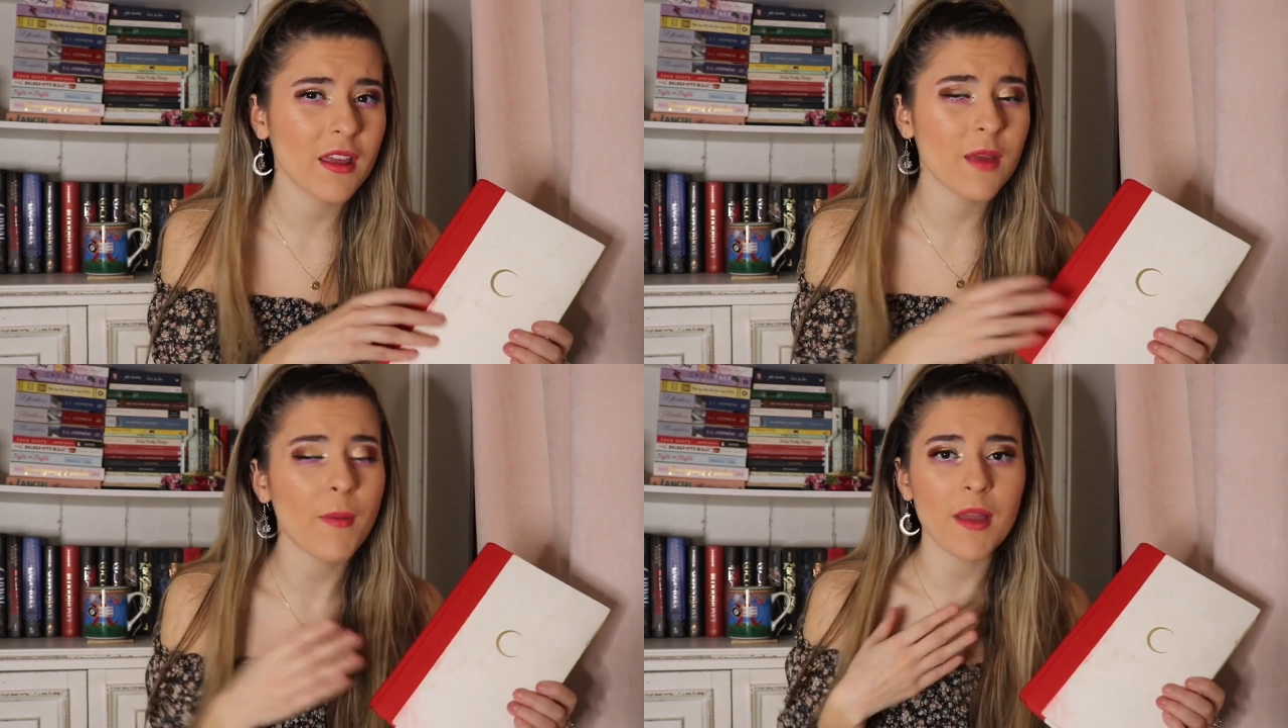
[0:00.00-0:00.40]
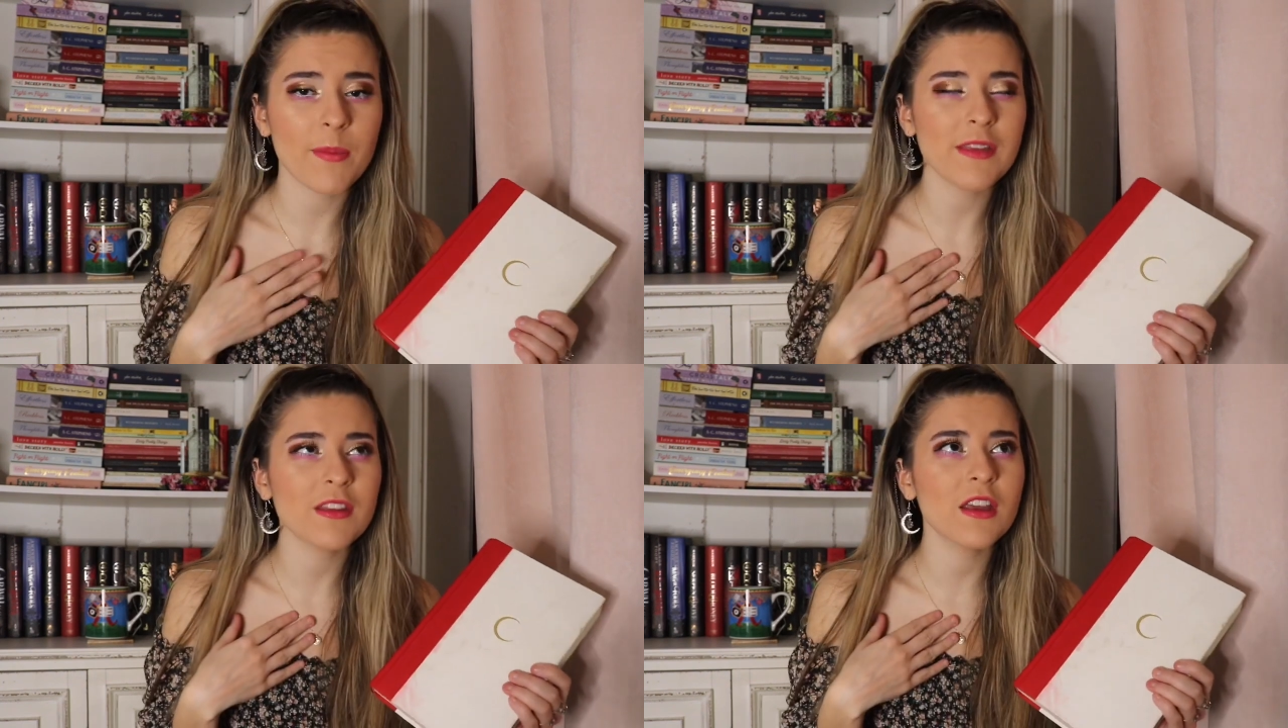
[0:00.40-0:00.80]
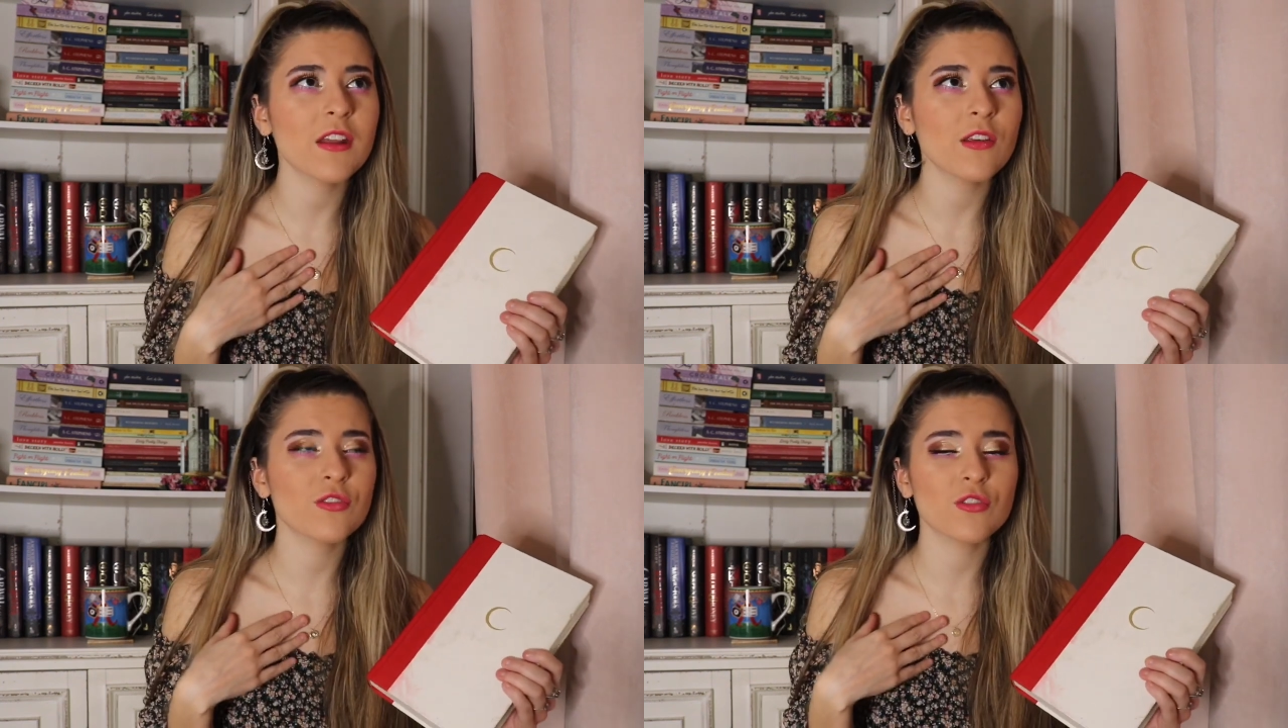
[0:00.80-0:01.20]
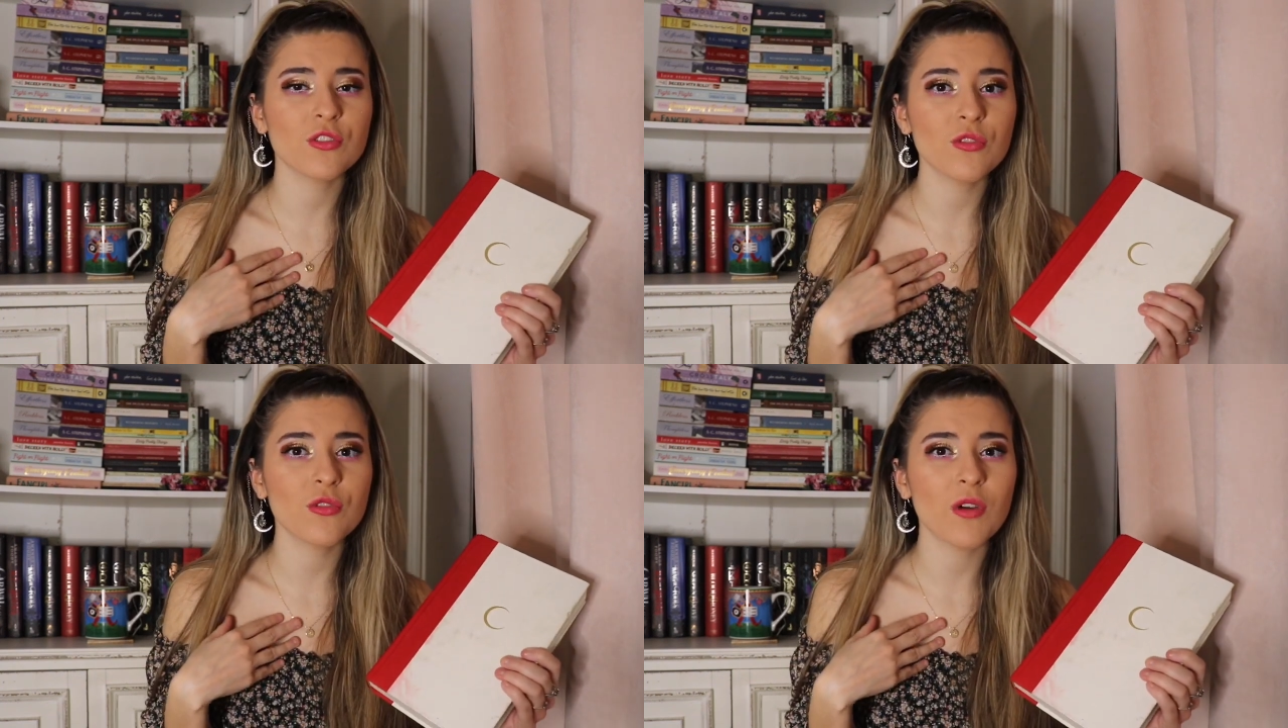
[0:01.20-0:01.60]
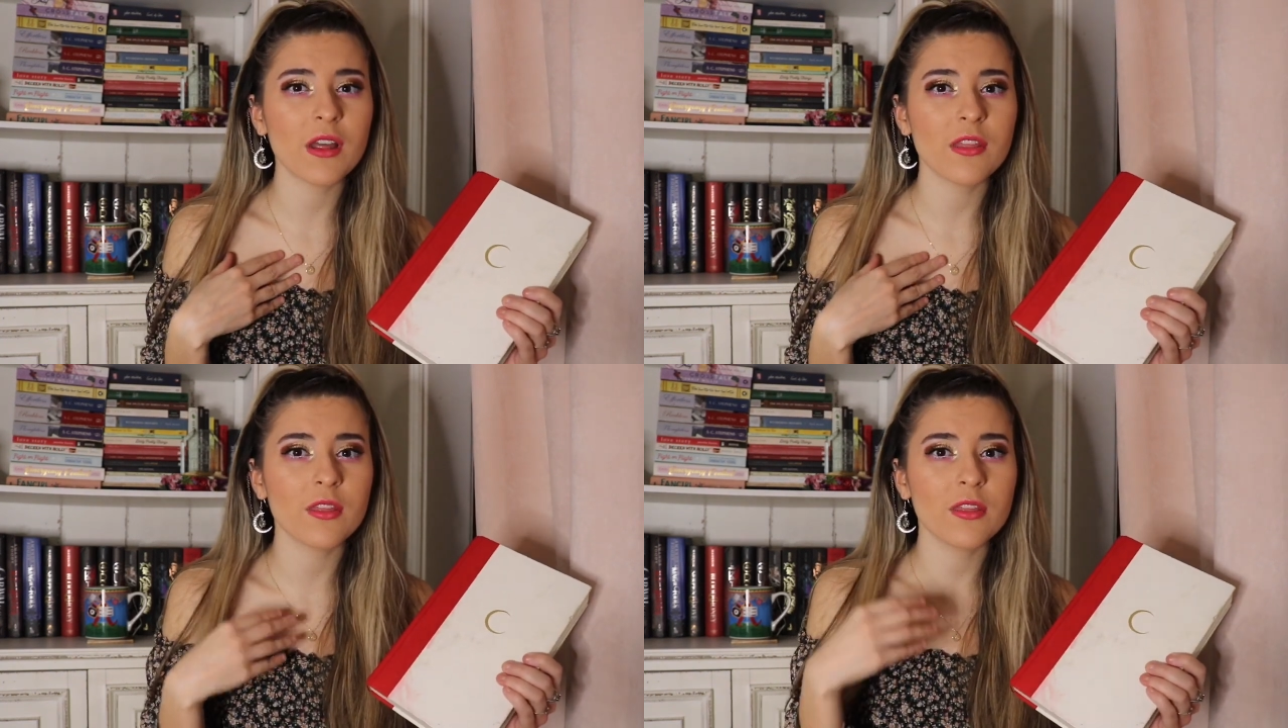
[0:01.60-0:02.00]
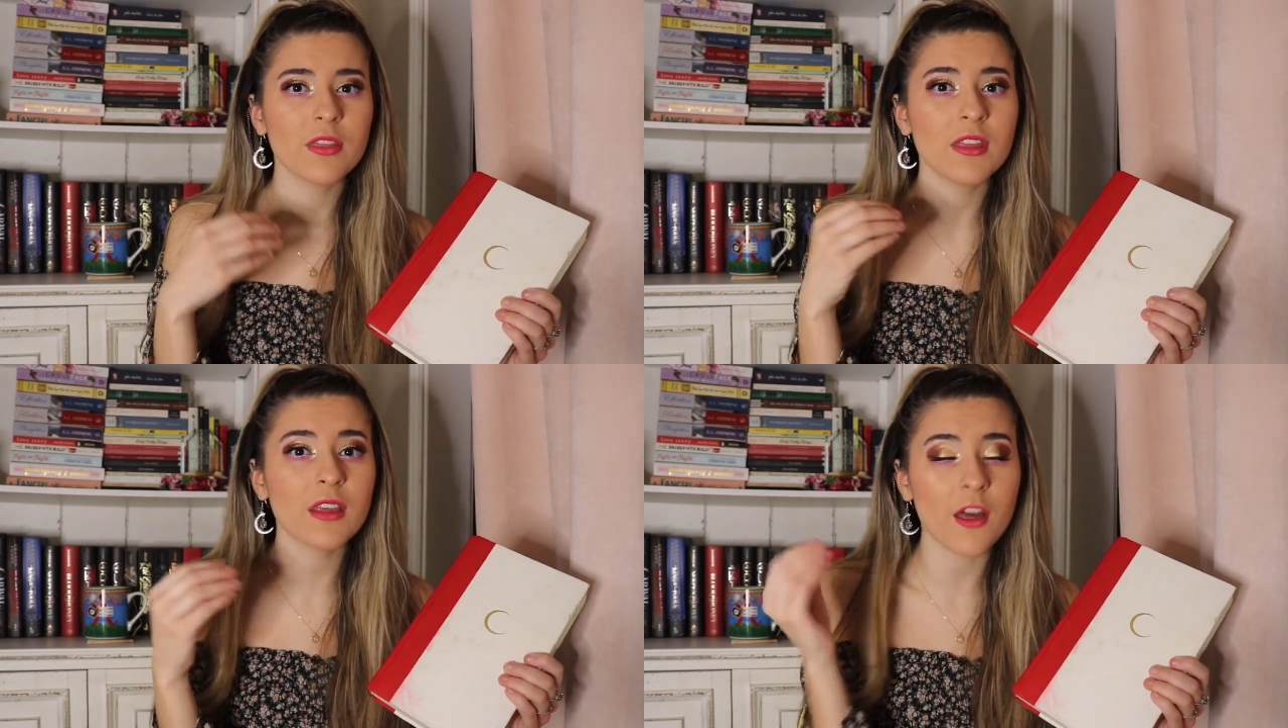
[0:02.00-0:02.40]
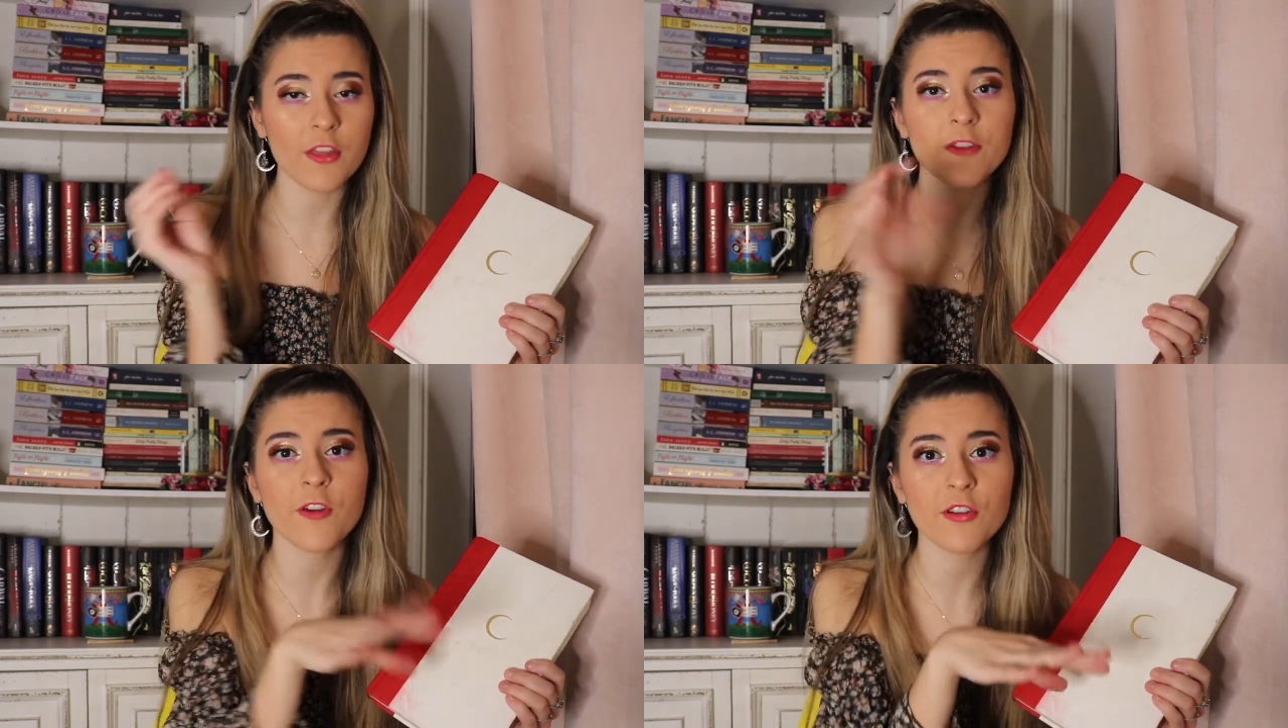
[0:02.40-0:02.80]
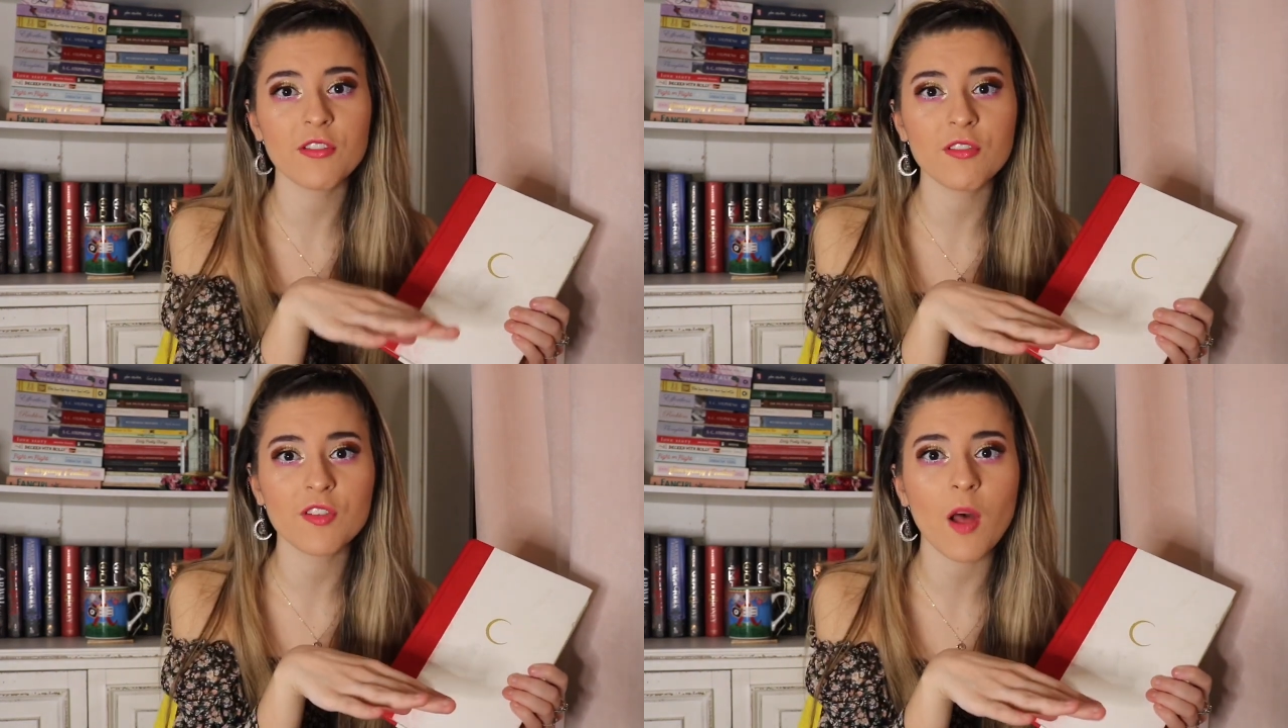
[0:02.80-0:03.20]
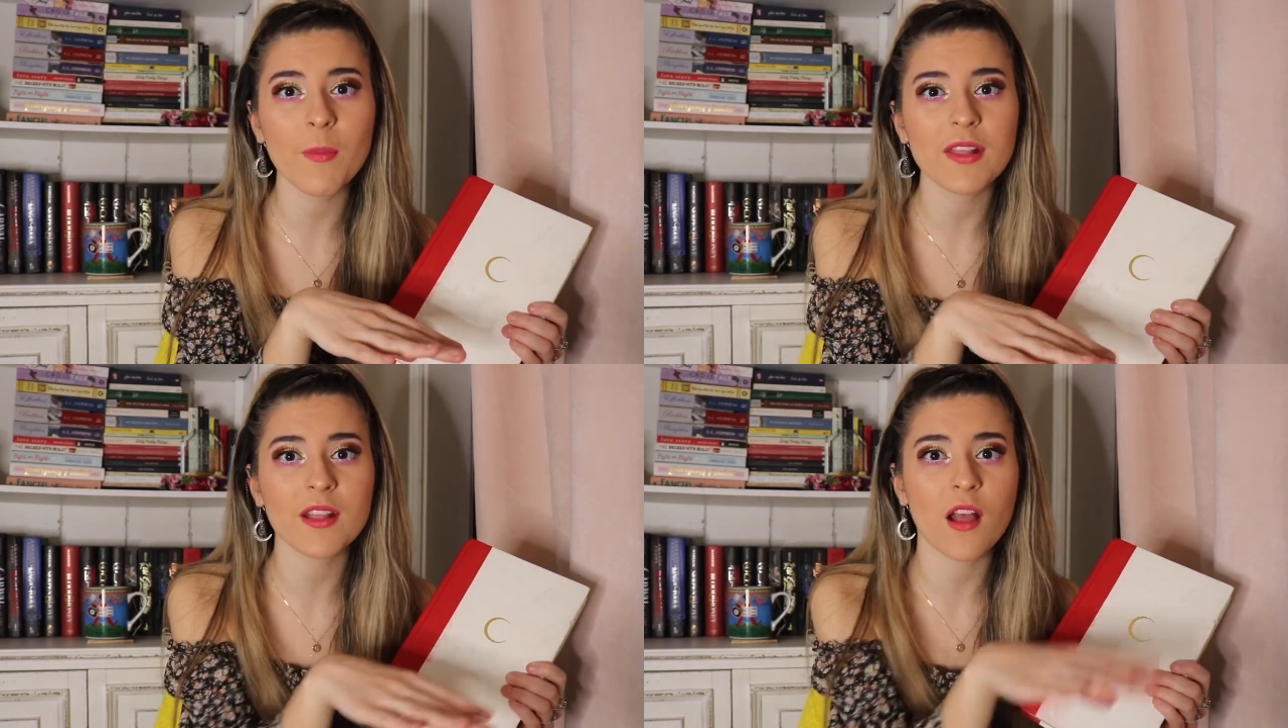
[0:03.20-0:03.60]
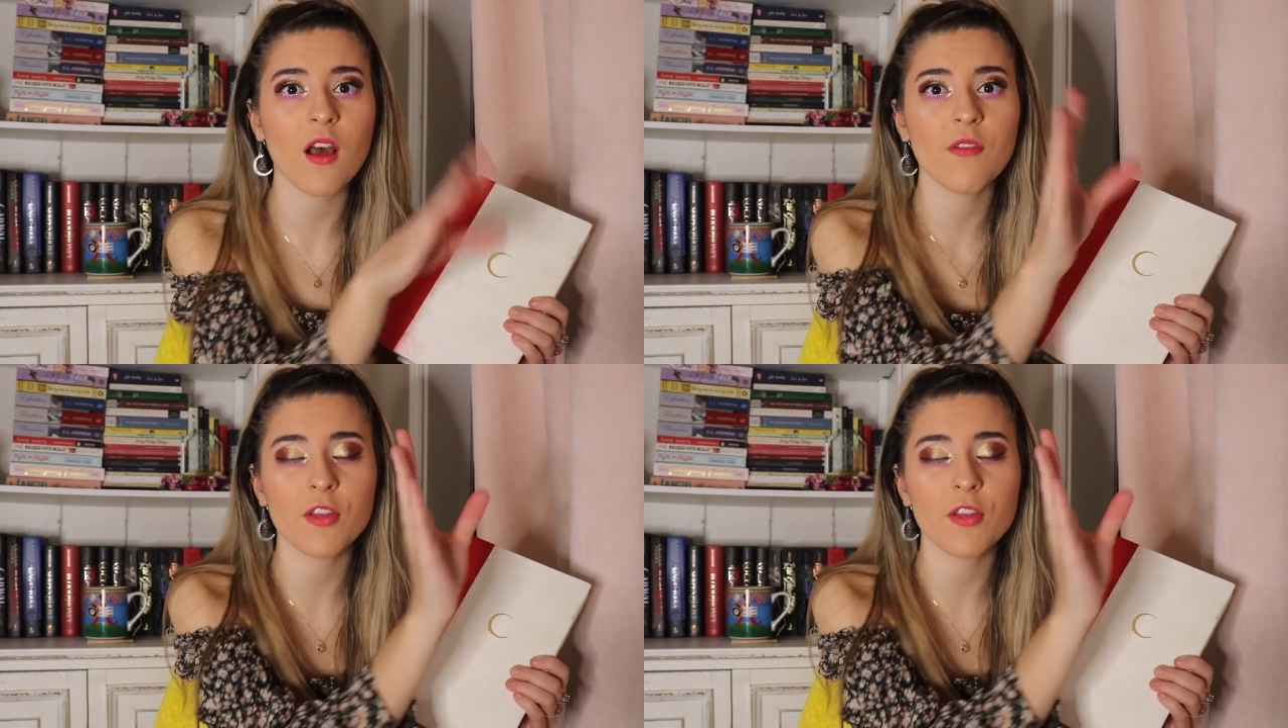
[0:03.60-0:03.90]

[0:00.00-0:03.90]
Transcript: in my opinion, to the other first installments of